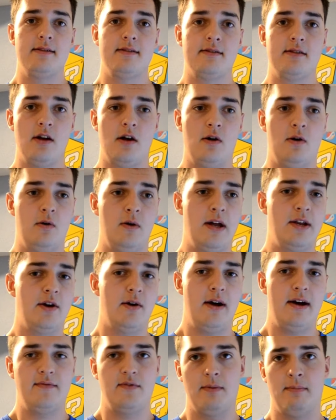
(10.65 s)
So I don't
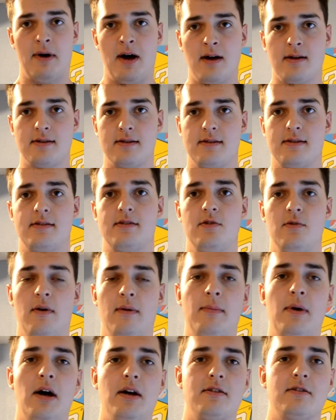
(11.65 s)
have the boxes to
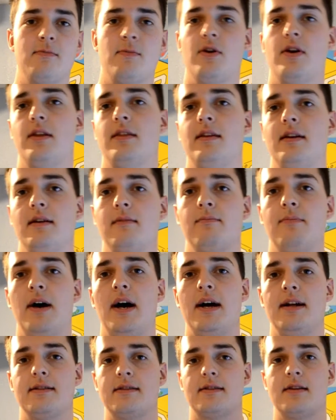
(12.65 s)
unbox them or anything,
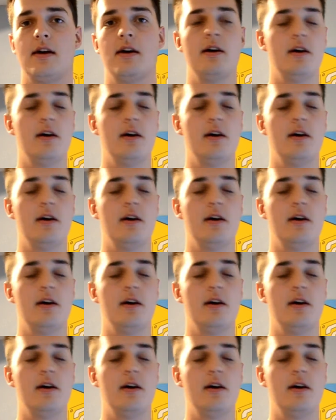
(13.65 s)
but